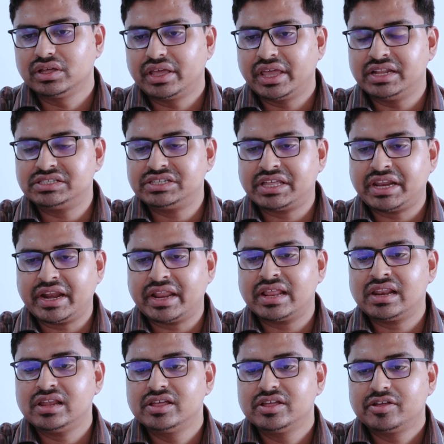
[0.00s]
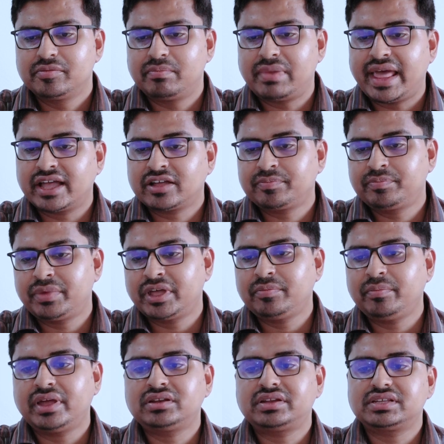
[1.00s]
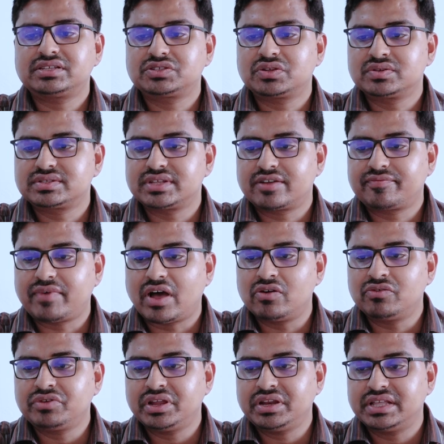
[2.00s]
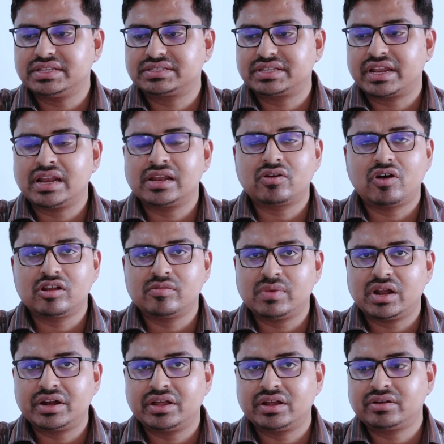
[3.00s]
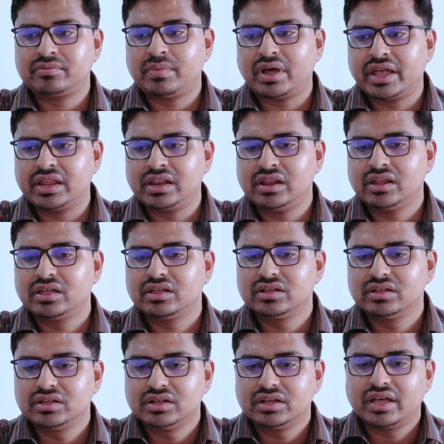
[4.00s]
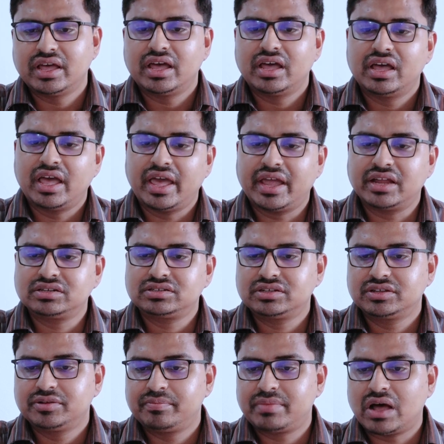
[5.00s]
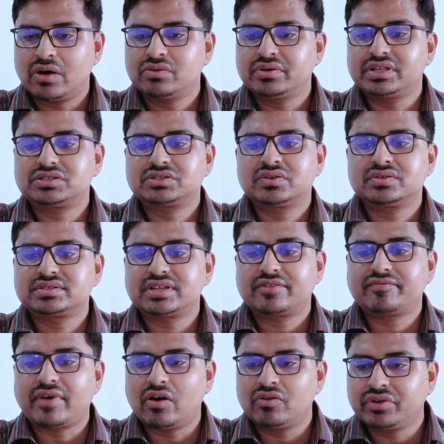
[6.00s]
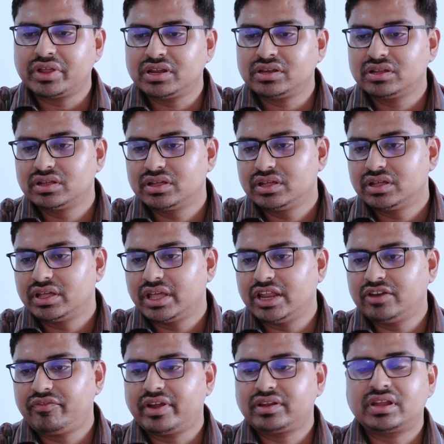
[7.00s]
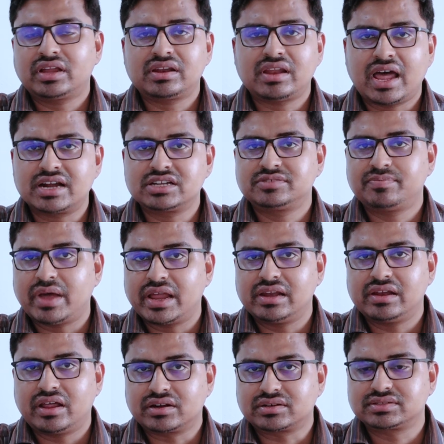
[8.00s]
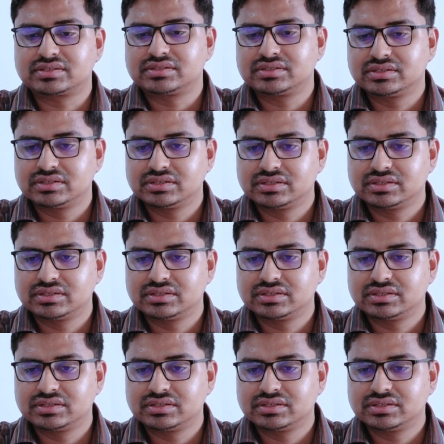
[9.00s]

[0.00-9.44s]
In general, black pigment stones are found in sterile gallbladder bile and brown stones are found in infected large bile ducts.